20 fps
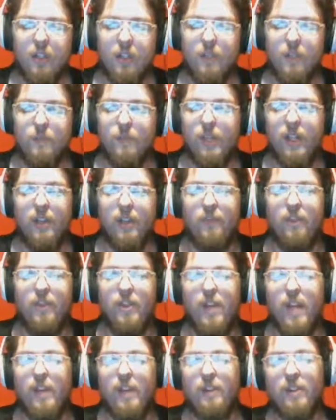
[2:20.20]
If
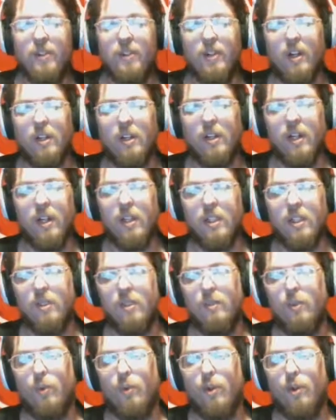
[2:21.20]
you haven't unlocked,
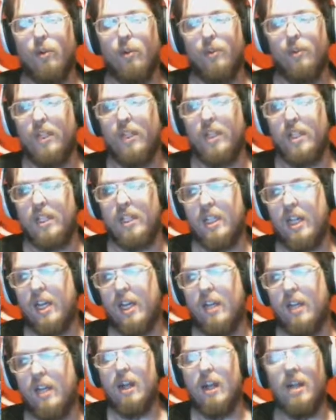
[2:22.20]
done it
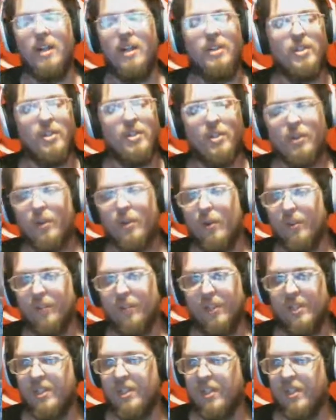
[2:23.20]
yet,
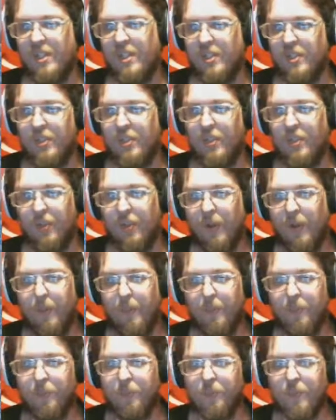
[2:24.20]
strongly suggest you do it.
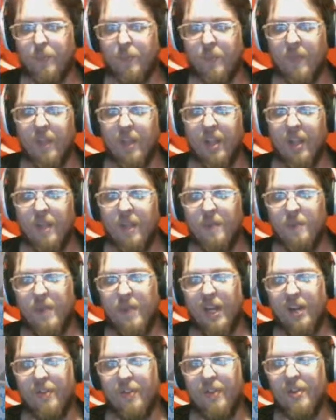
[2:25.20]

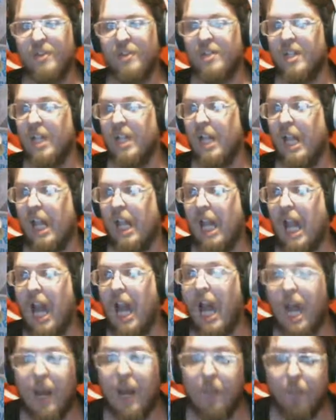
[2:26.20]
Now there's a
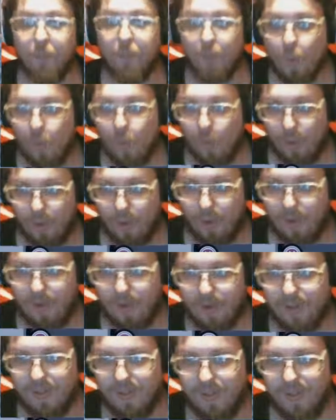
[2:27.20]
lot more
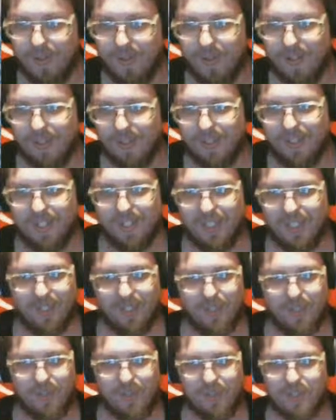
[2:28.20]
than there
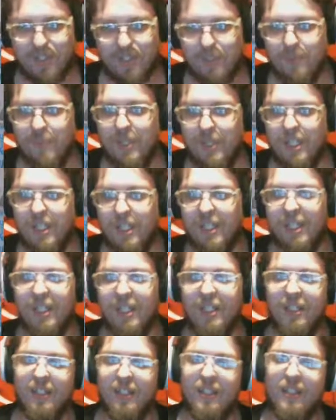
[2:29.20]
used to be
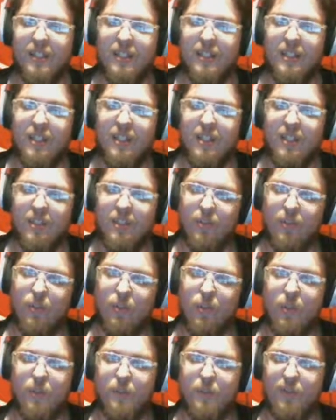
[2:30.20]

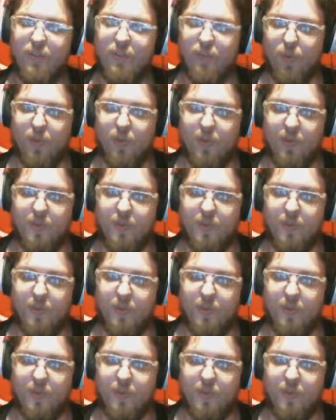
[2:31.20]
for it before.